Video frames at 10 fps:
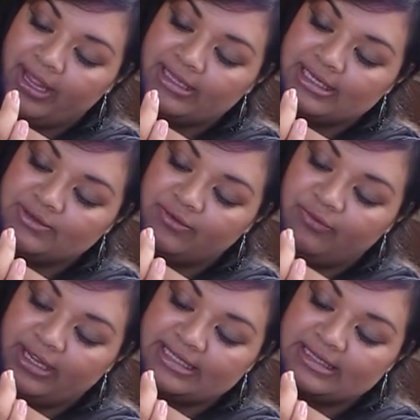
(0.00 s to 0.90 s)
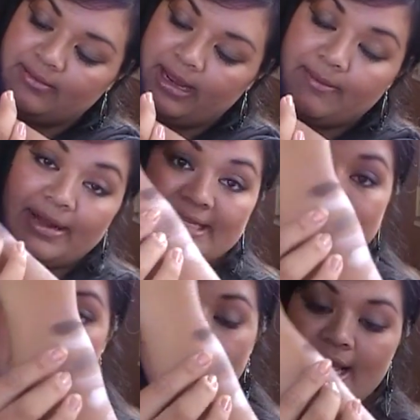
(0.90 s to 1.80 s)
does reflect some light, but it's
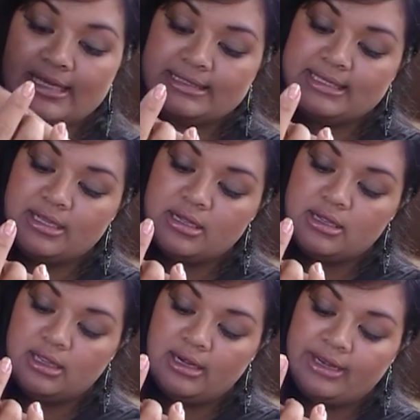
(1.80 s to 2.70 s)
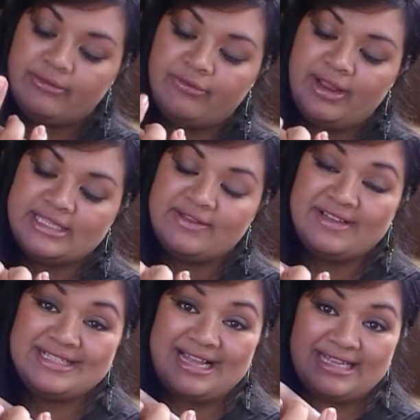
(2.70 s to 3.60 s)
not as light reflective
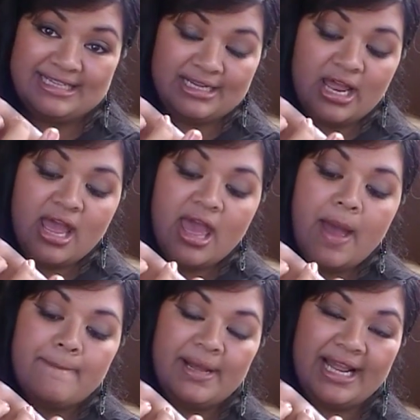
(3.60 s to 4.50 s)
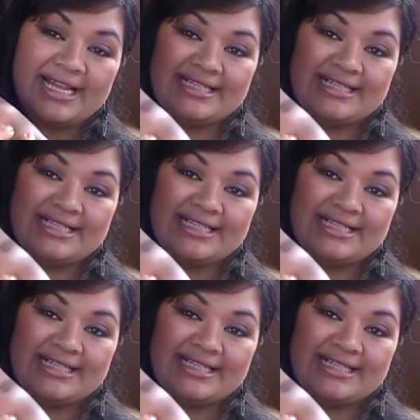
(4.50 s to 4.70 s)
as Satin. But like I